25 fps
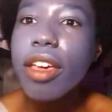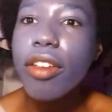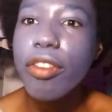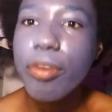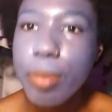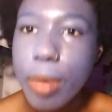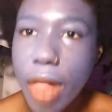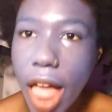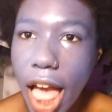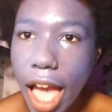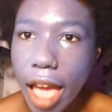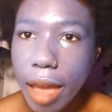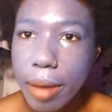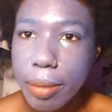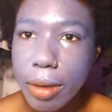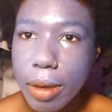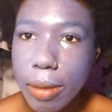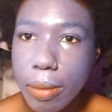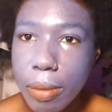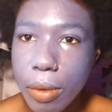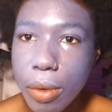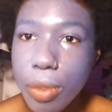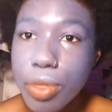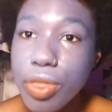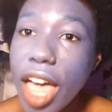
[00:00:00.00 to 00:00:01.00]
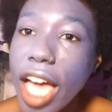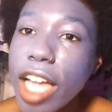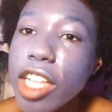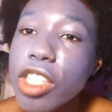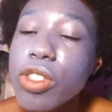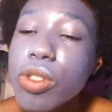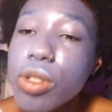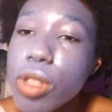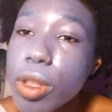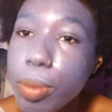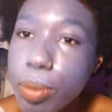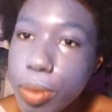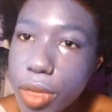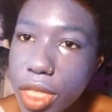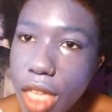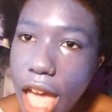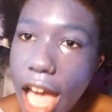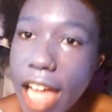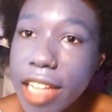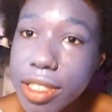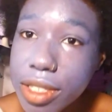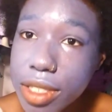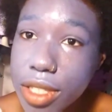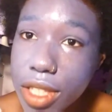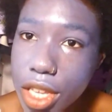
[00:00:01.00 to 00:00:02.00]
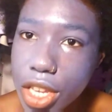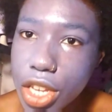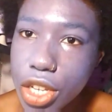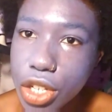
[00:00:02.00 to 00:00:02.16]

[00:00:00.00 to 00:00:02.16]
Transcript: of black people. That's the